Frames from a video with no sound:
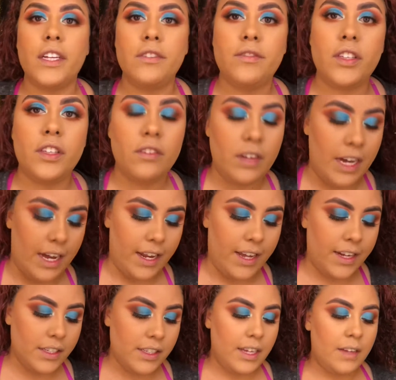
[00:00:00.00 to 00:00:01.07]
a few
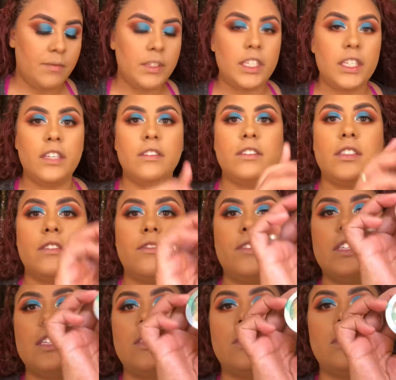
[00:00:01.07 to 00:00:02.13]
highlighters today. I'm going to use the
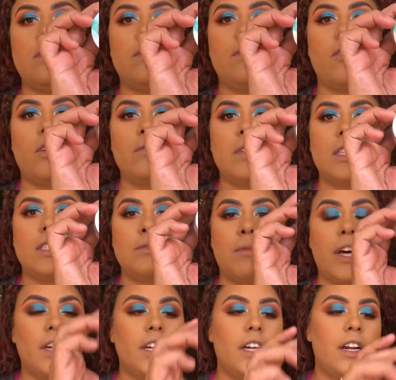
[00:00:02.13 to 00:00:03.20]
Physician Formulas
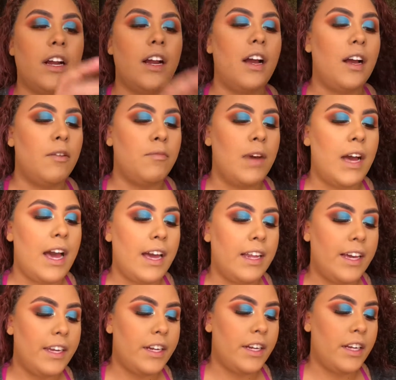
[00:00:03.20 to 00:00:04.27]
Butter
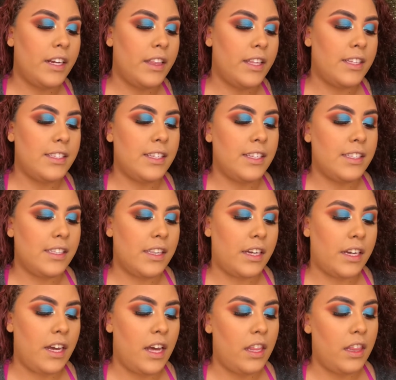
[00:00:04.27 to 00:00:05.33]
highlighter. This is the
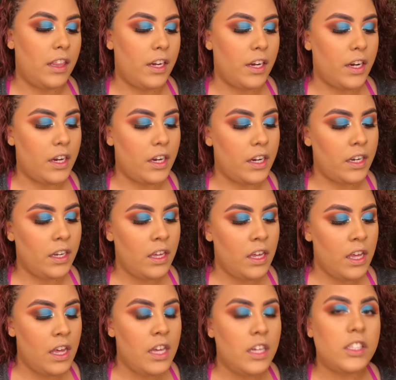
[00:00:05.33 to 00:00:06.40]
color
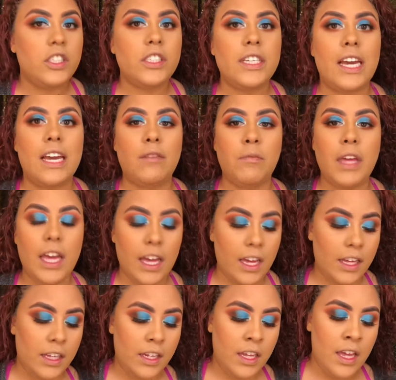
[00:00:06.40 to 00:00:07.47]

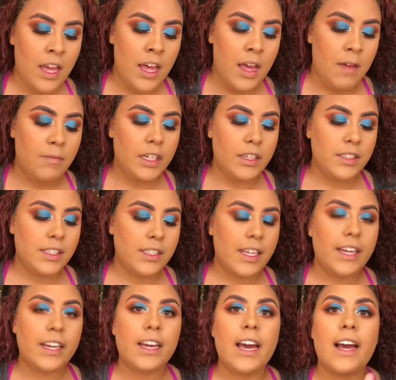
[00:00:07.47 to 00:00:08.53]
Champagne. I'm going to use this
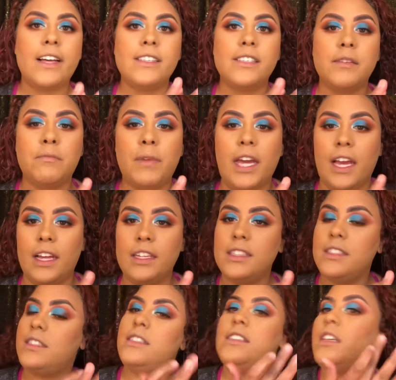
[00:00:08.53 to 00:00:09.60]
like as a
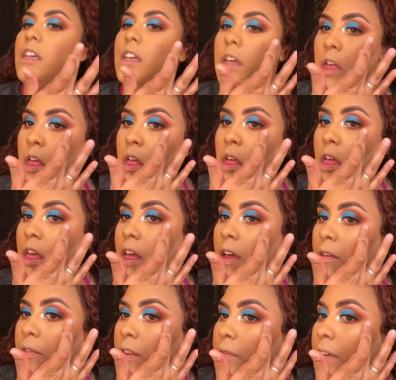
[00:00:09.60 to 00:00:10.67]
base
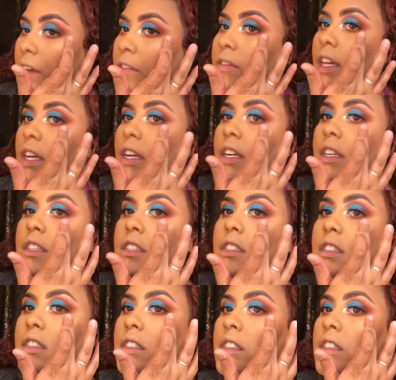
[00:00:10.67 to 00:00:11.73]
with my fingers.